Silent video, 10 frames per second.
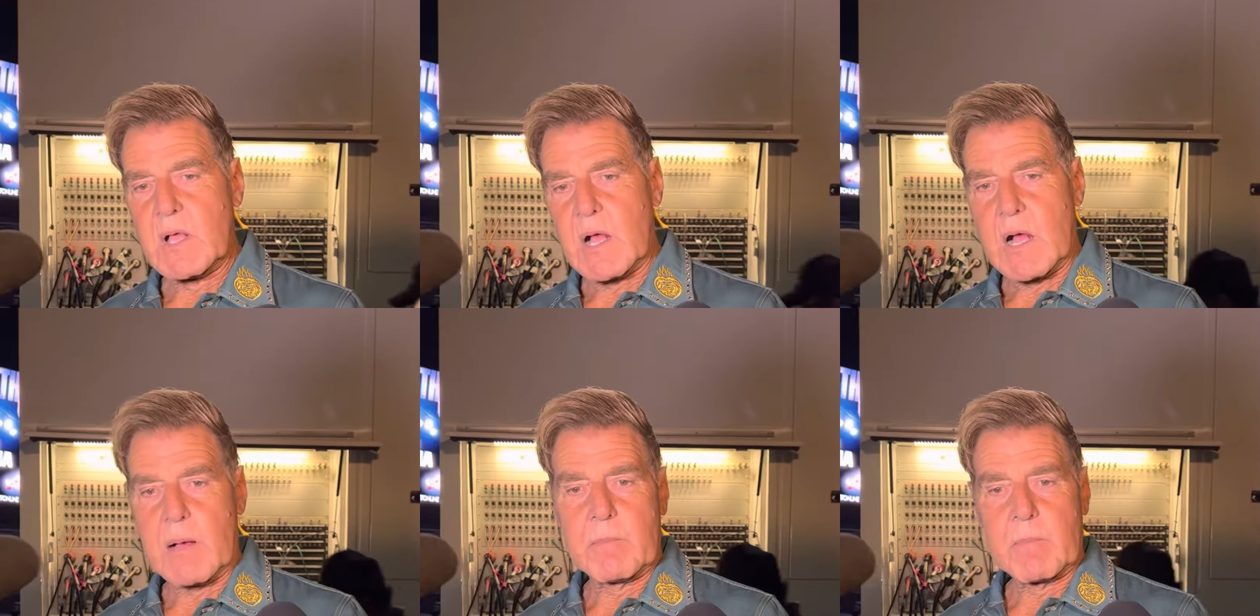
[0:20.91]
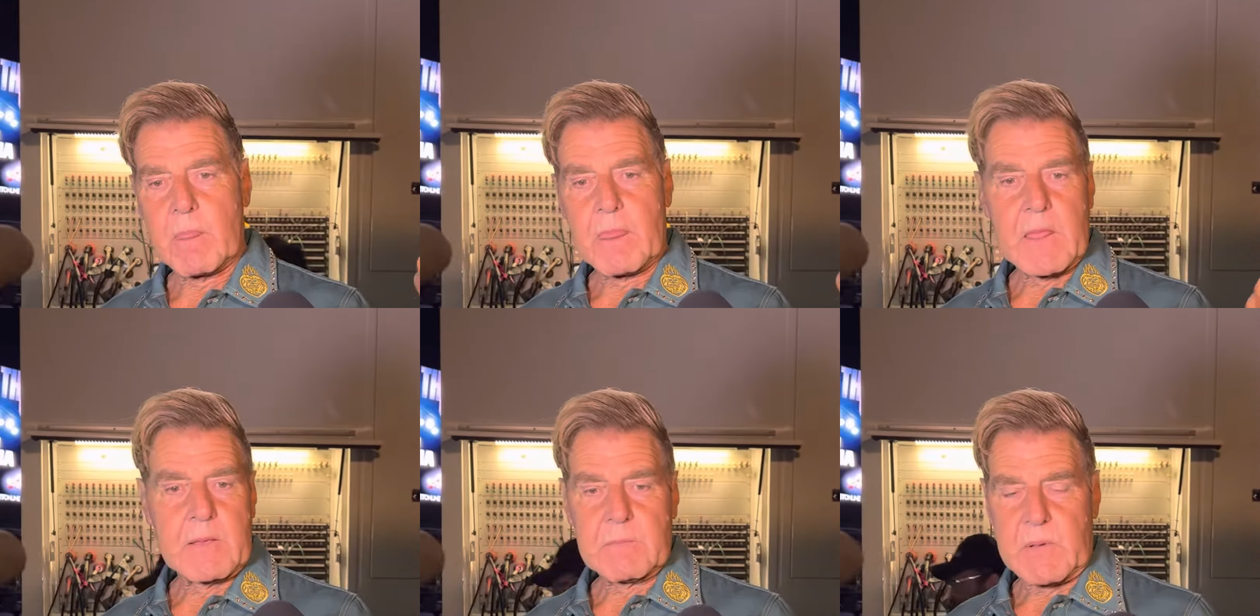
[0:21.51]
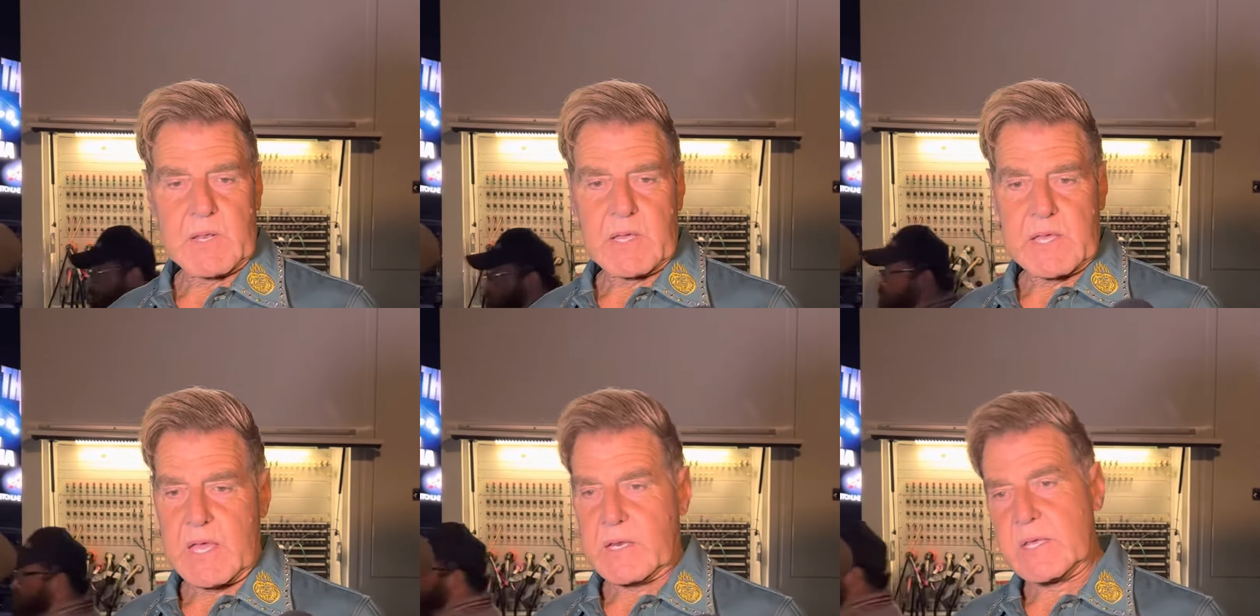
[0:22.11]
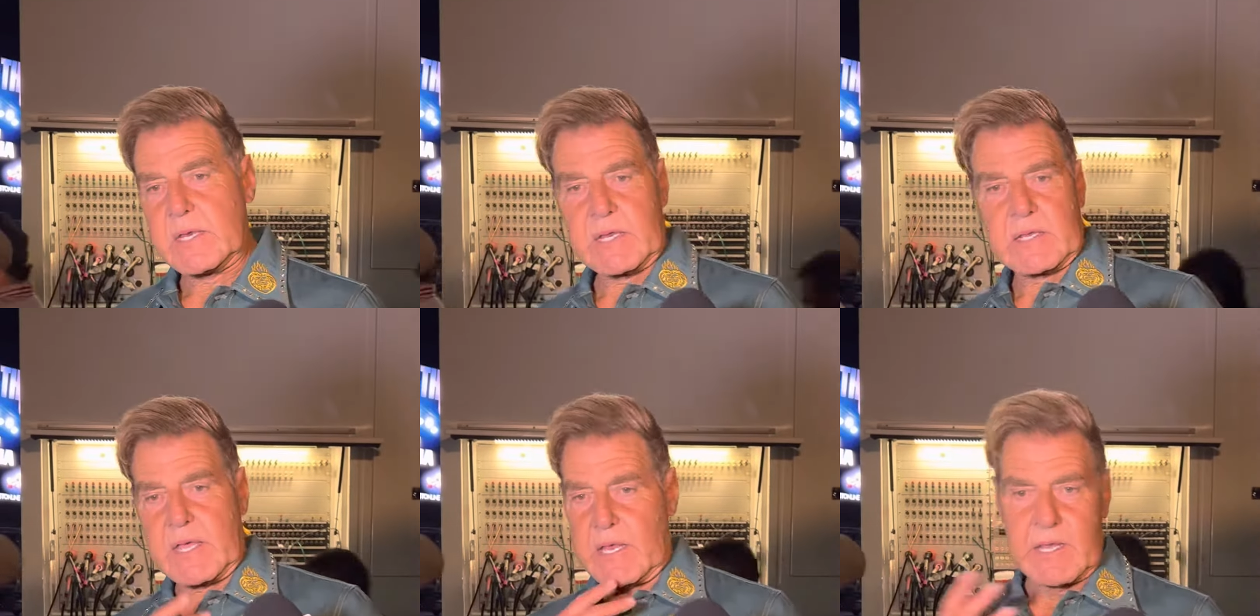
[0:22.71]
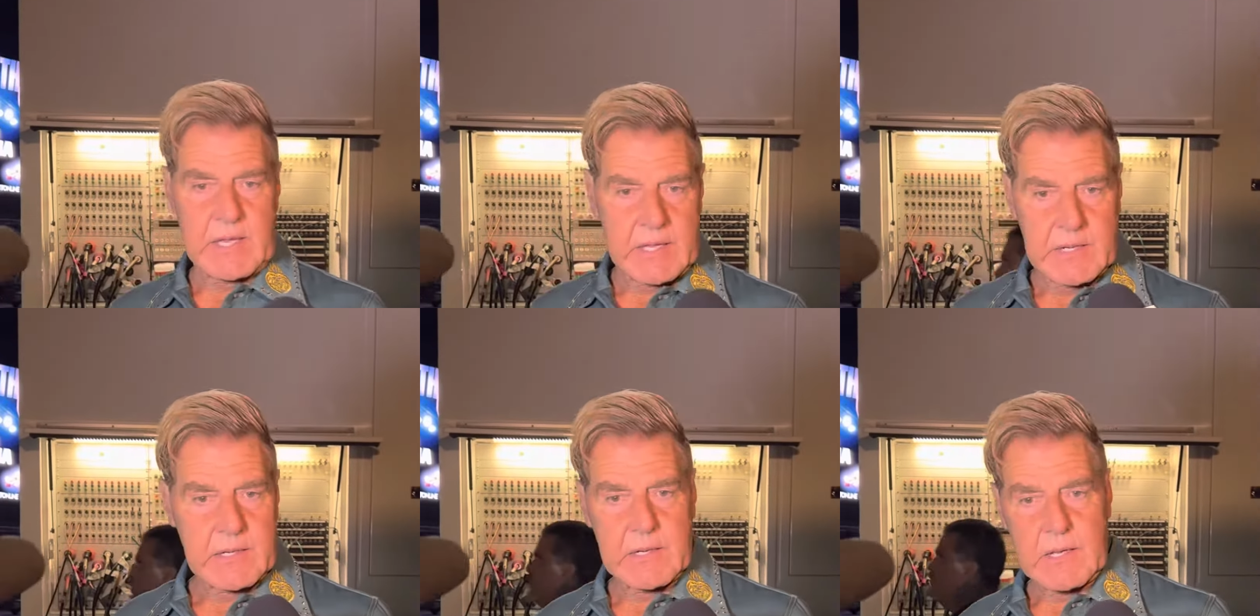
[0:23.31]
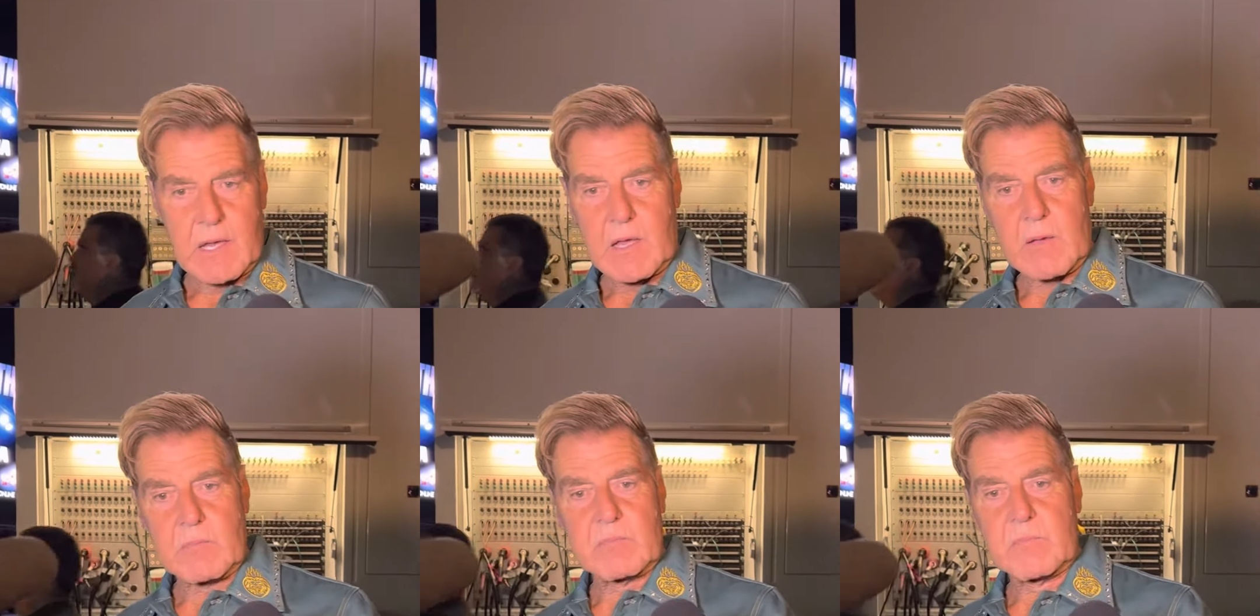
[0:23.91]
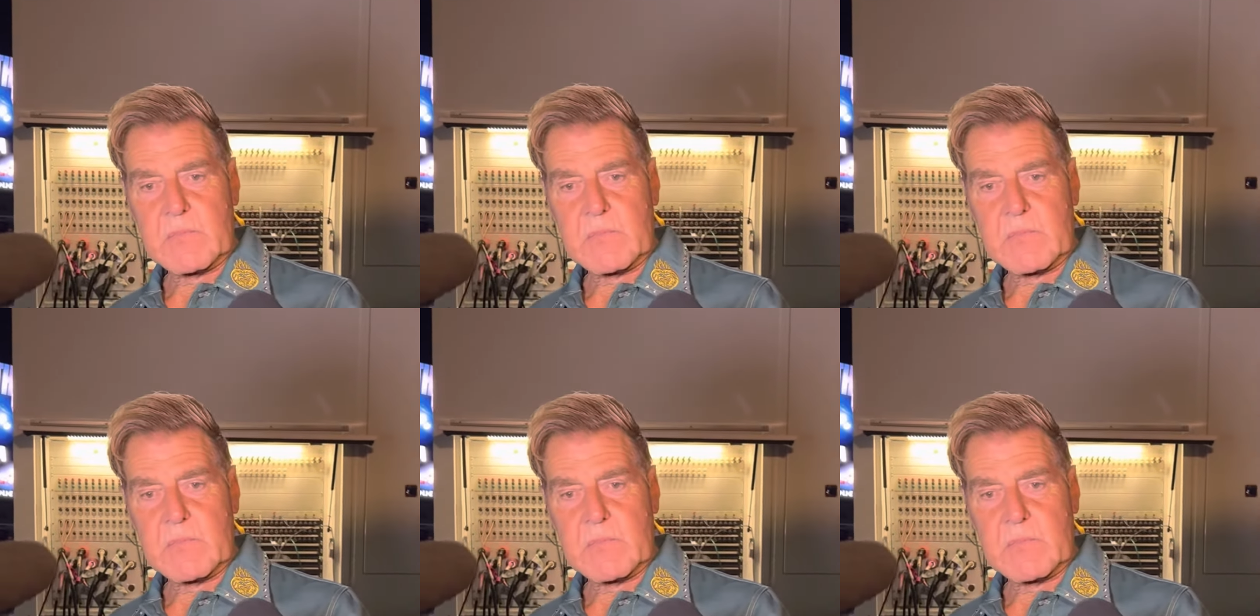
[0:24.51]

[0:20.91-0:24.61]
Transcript: Um, but again, he didn't get hit. Um,